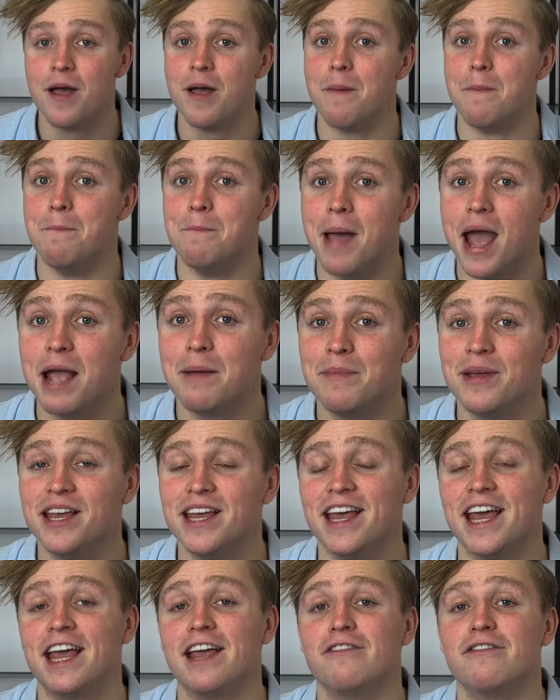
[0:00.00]
maybe
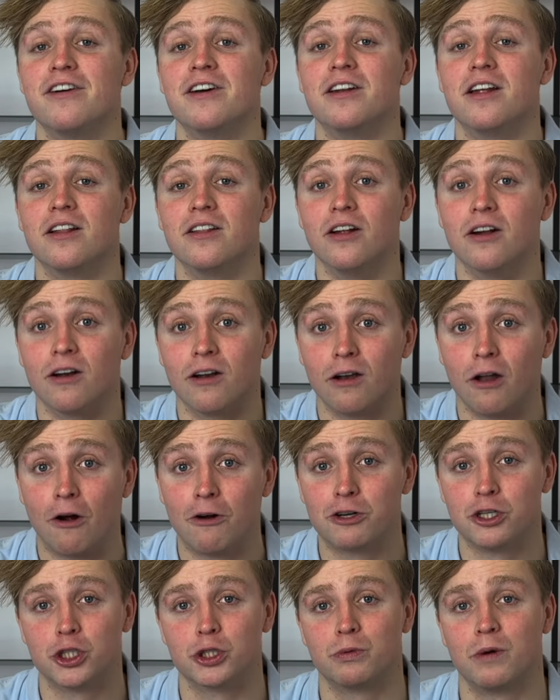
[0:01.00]
even the
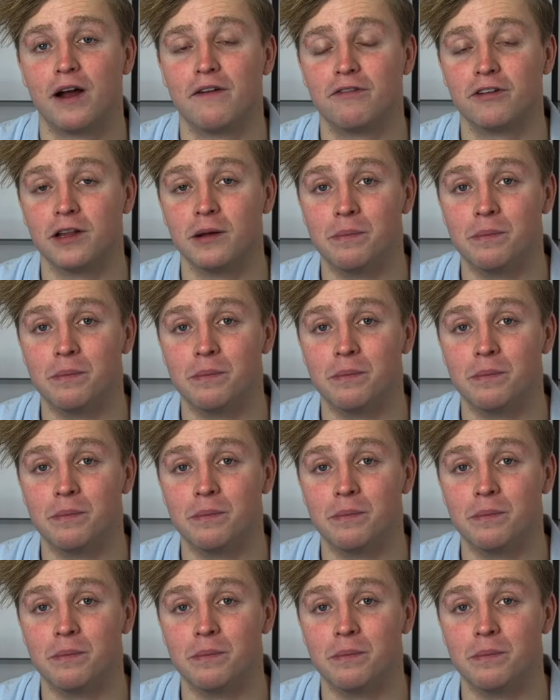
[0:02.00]
largest graphite